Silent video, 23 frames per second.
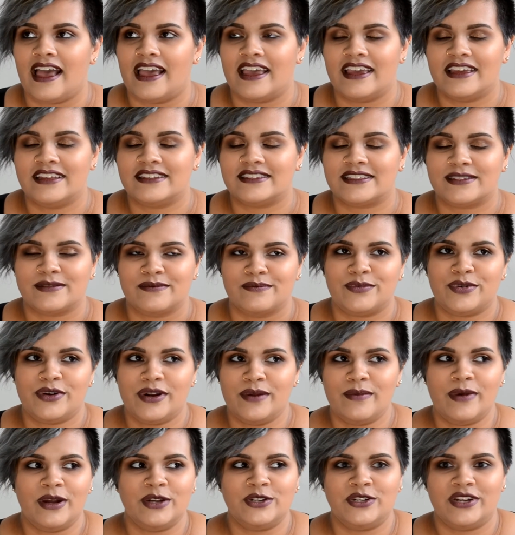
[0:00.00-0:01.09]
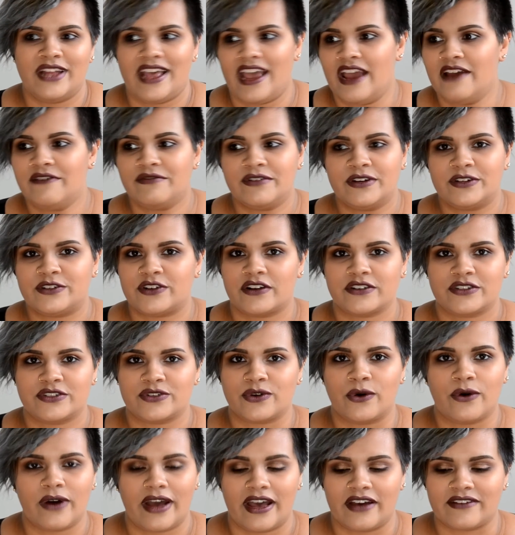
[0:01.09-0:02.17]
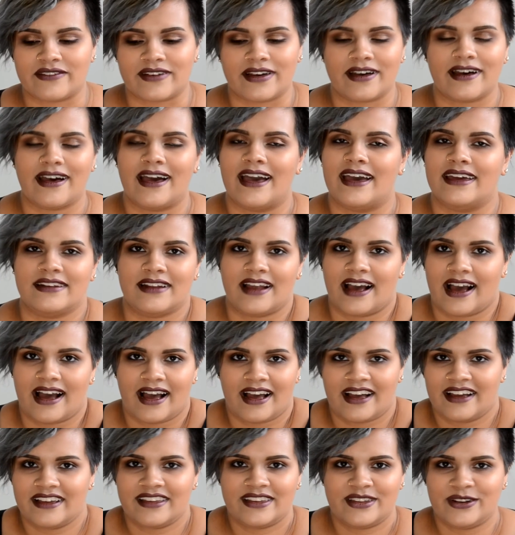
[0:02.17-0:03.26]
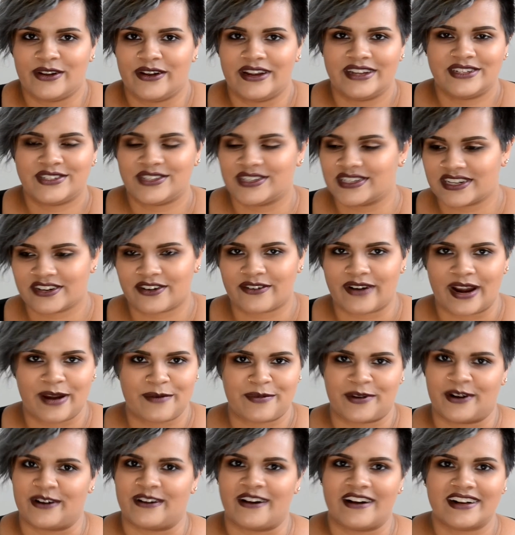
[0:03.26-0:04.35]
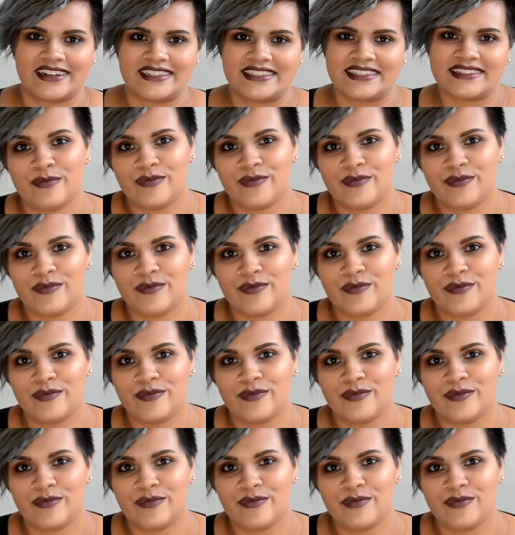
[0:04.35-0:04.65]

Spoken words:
It's pretty much in every drugstore ever, and you know, it's just a great product.